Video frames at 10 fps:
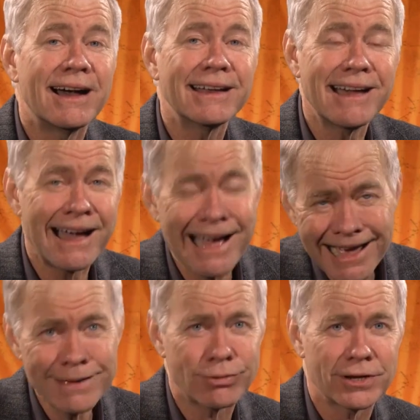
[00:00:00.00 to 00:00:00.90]
on
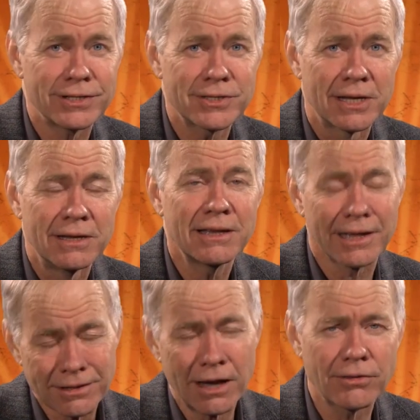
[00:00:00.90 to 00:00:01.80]
hybrids
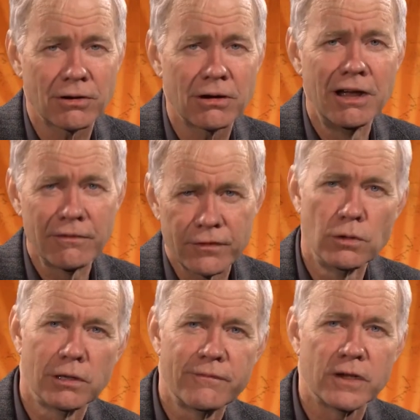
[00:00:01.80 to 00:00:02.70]
and other
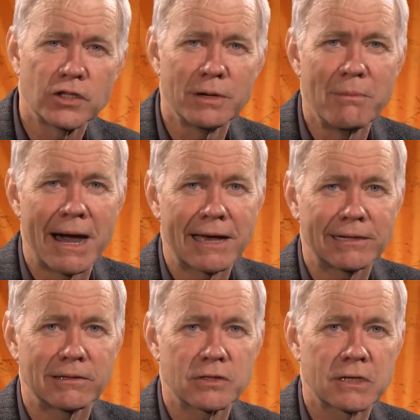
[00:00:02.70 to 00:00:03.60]
fuel-efficient
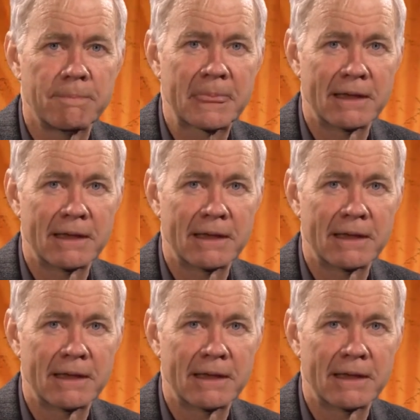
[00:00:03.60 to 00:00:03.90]
models.